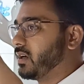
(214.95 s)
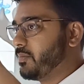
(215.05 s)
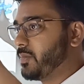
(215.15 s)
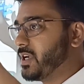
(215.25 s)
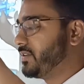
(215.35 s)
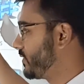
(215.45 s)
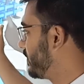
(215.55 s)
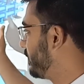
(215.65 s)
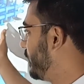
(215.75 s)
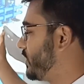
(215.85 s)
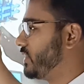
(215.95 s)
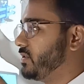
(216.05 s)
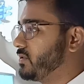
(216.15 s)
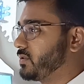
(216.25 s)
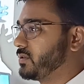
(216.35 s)
companies, which
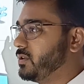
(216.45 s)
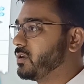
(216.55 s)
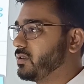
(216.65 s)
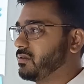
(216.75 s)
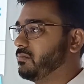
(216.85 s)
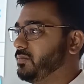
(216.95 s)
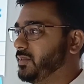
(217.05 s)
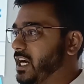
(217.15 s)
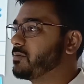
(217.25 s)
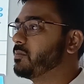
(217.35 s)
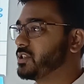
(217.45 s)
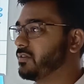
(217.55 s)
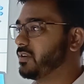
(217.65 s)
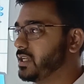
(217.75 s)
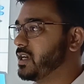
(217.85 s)
is not that much
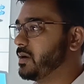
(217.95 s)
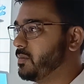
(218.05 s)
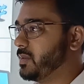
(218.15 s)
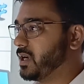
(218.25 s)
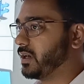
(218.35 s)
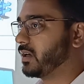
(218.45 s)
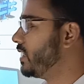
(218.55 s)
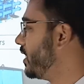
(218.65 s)
required in Zambian market.